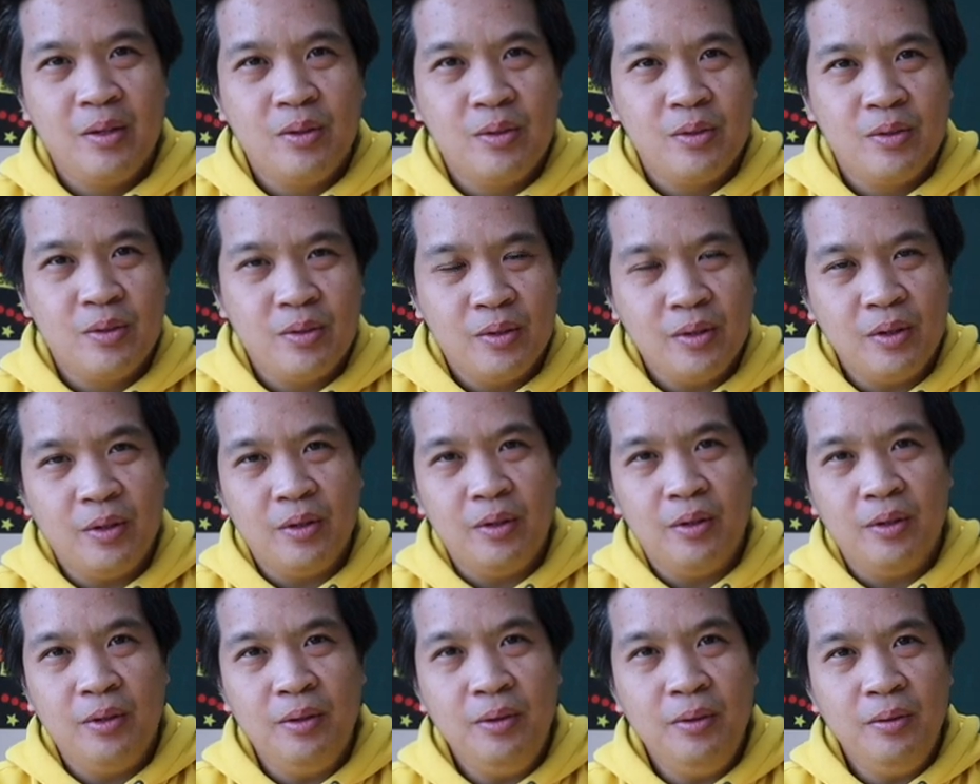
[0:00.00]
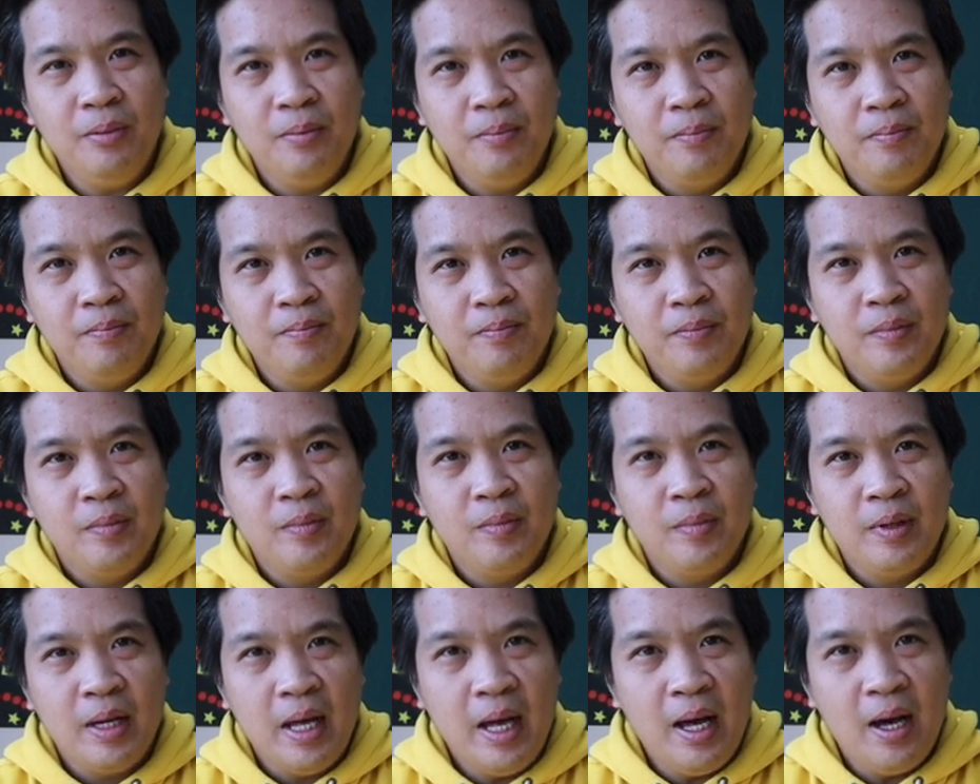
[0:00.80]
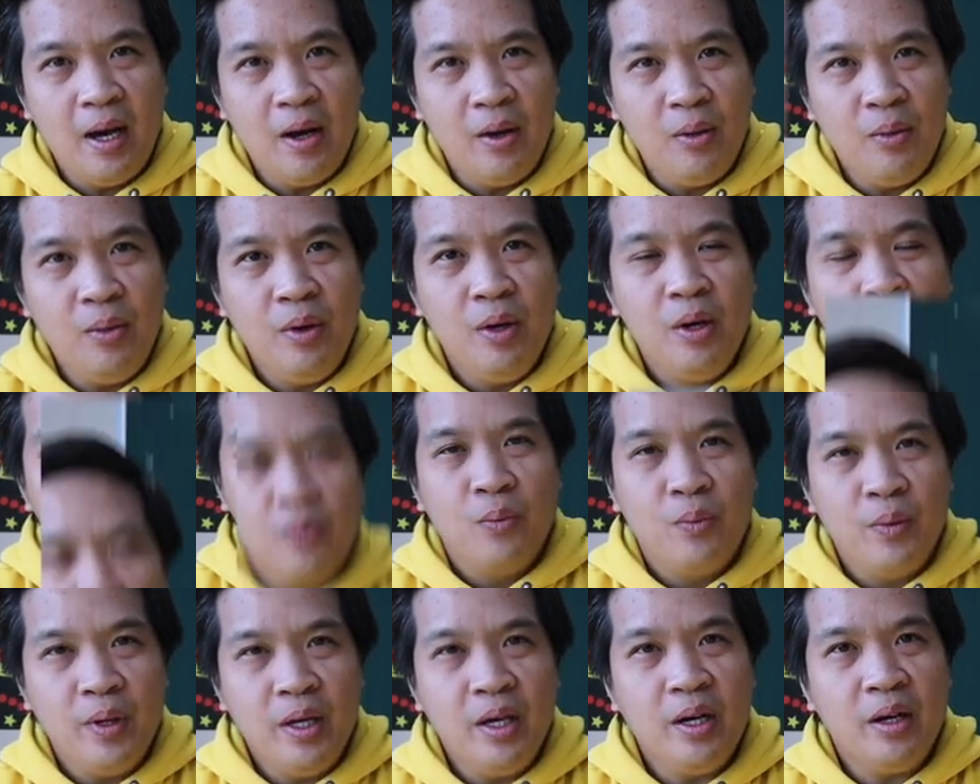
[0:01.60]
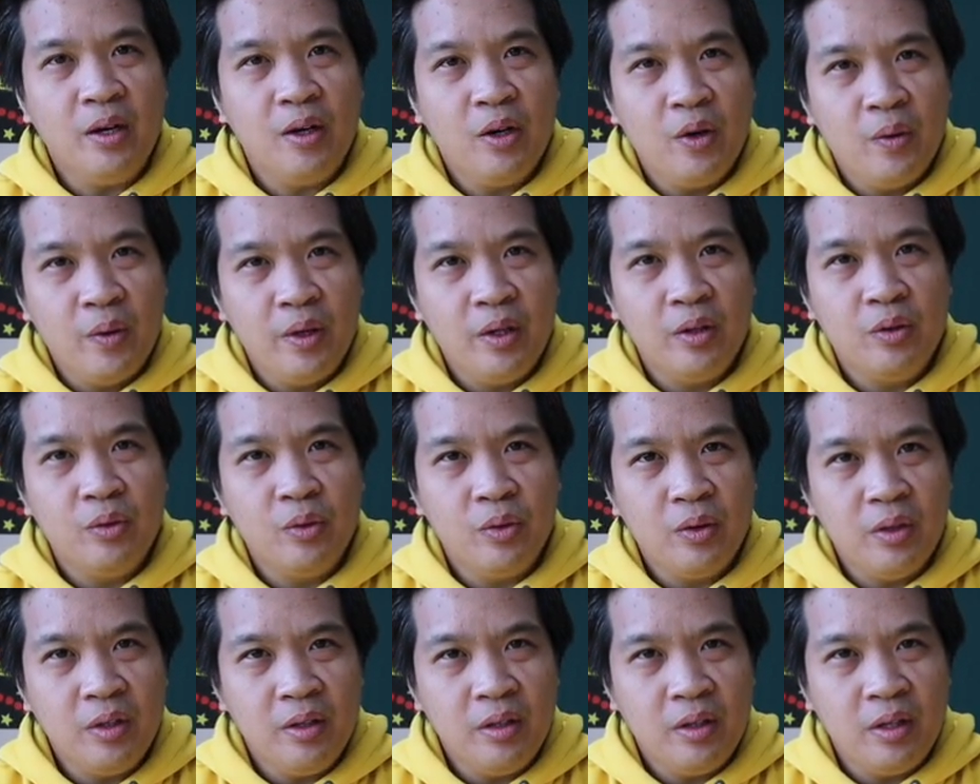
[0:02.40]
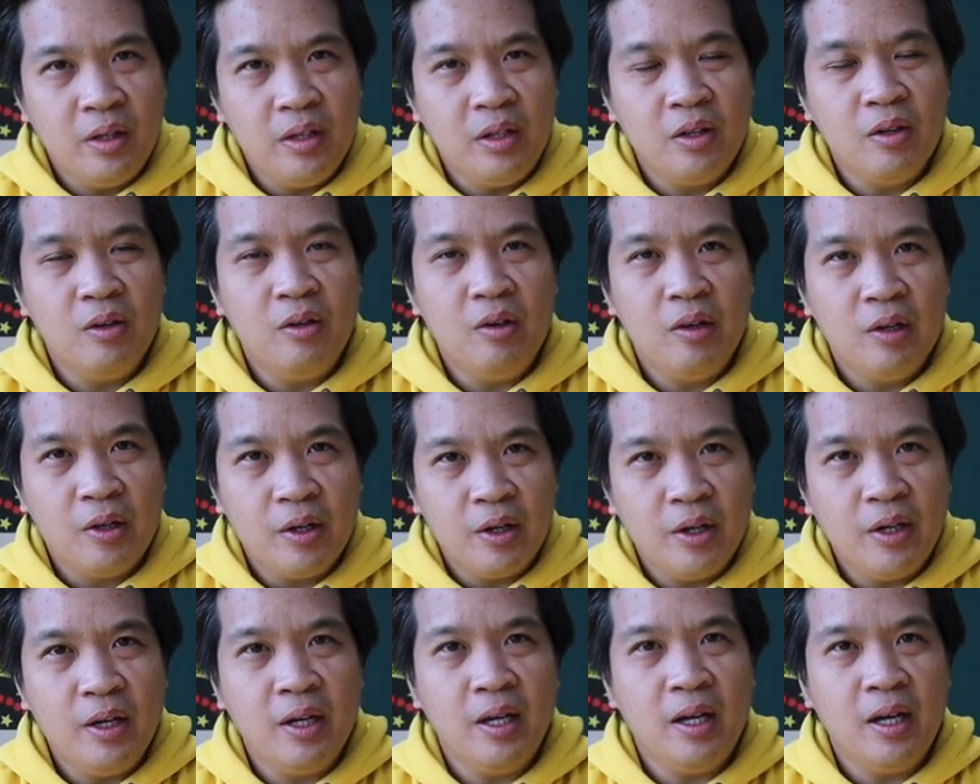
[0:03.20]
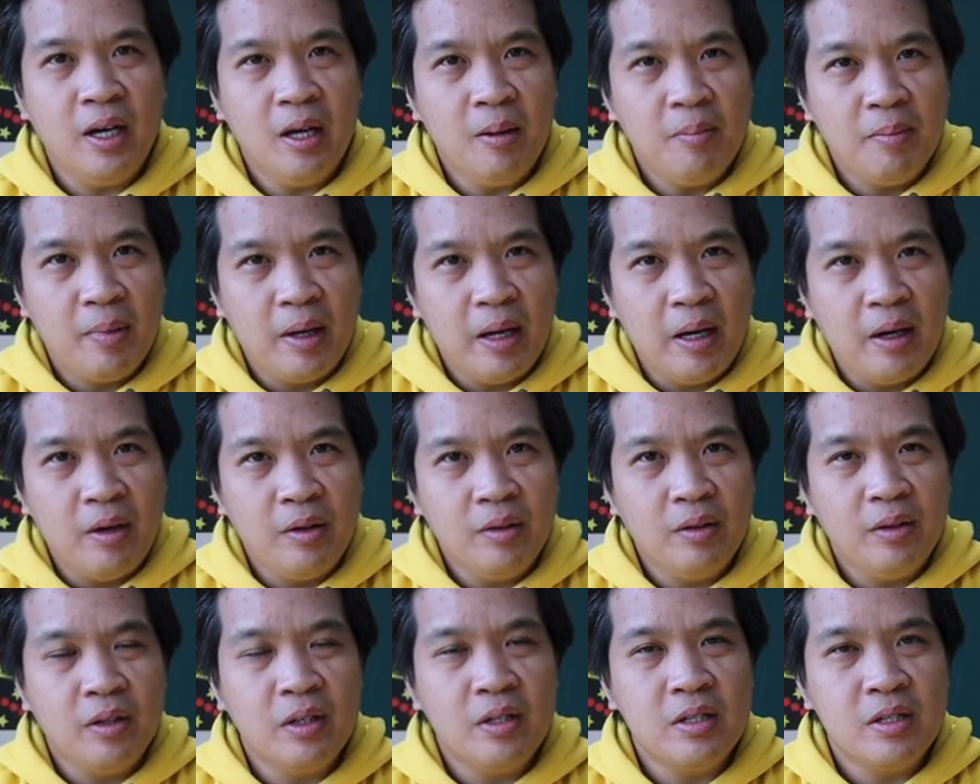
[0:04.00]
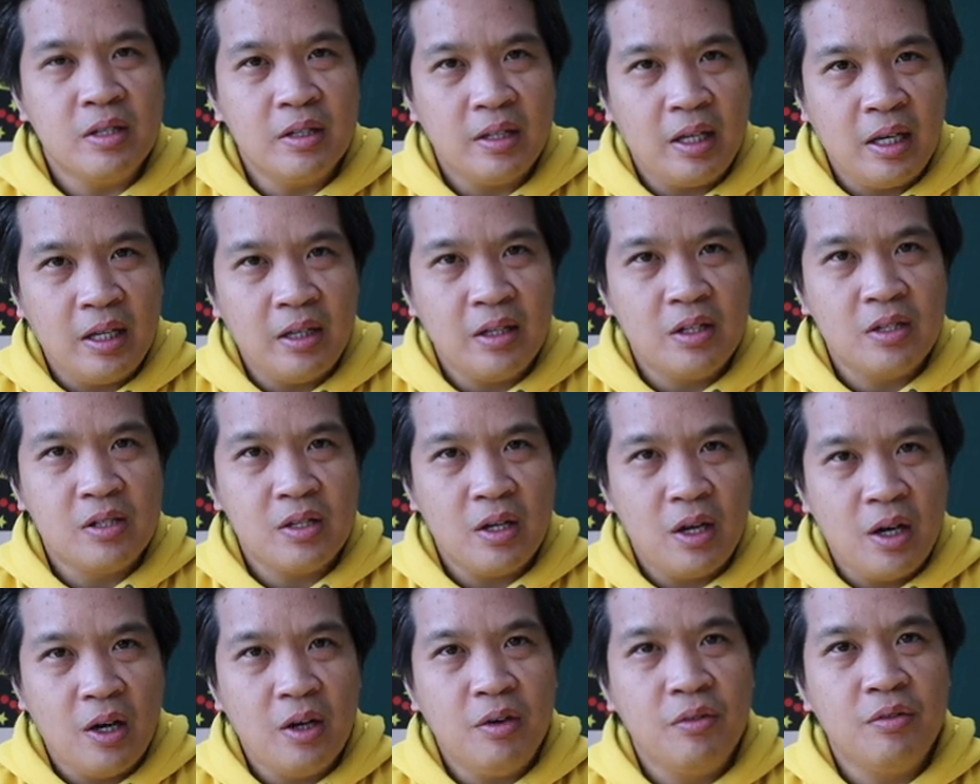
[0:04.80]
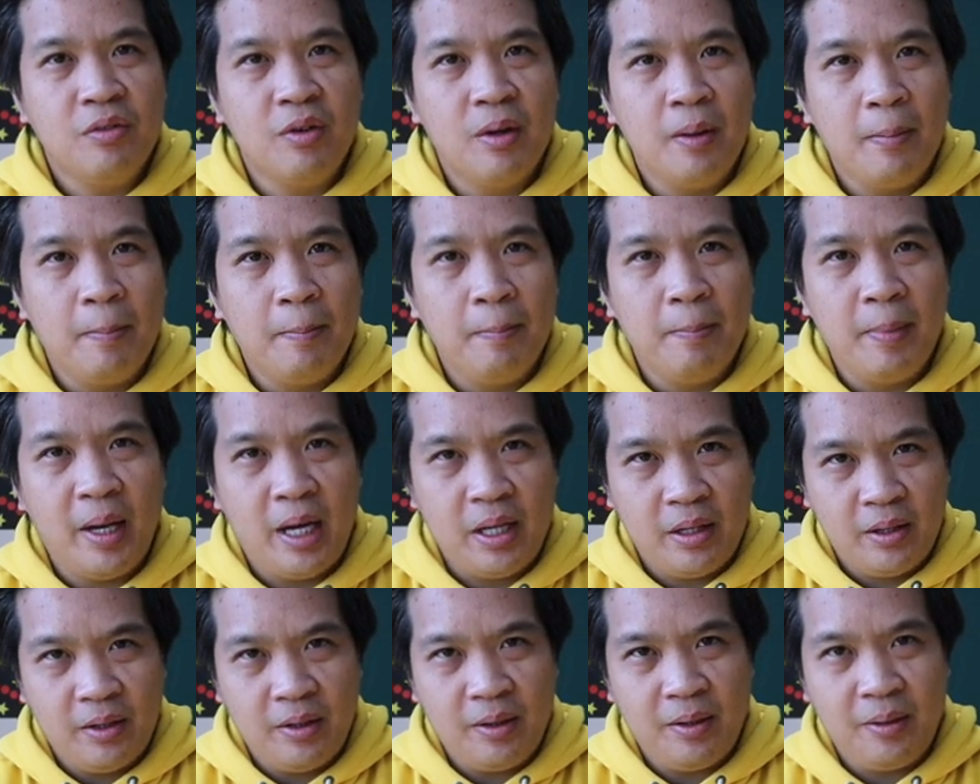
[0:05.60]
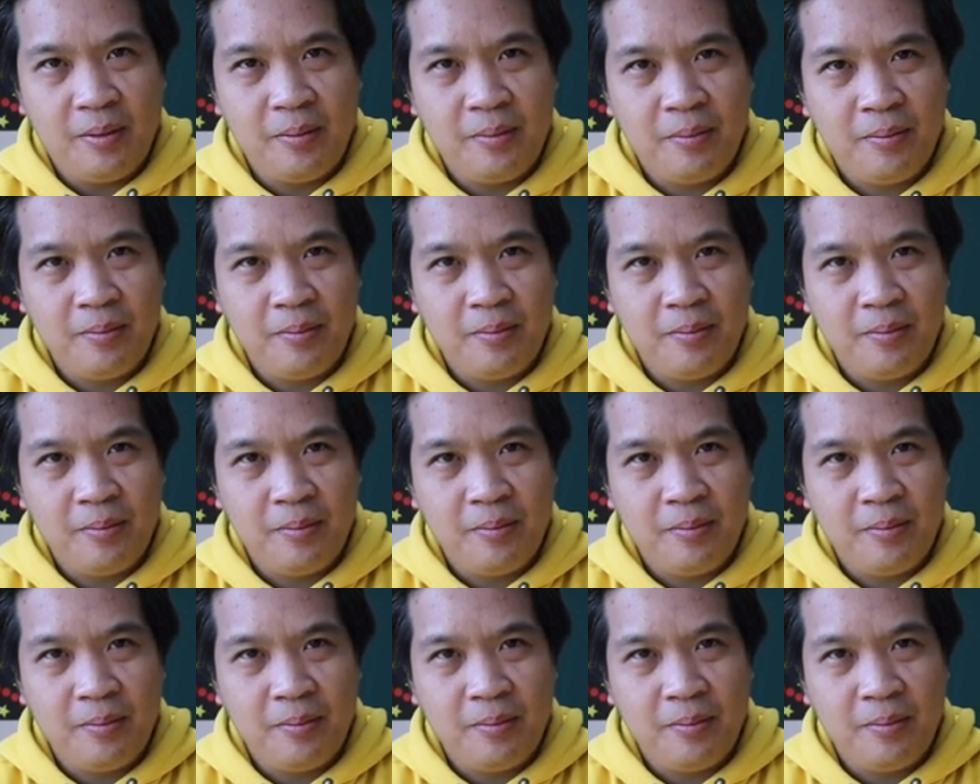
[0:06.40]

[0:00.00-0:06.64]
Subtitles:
So, now we are going to continue learning about the states of matter.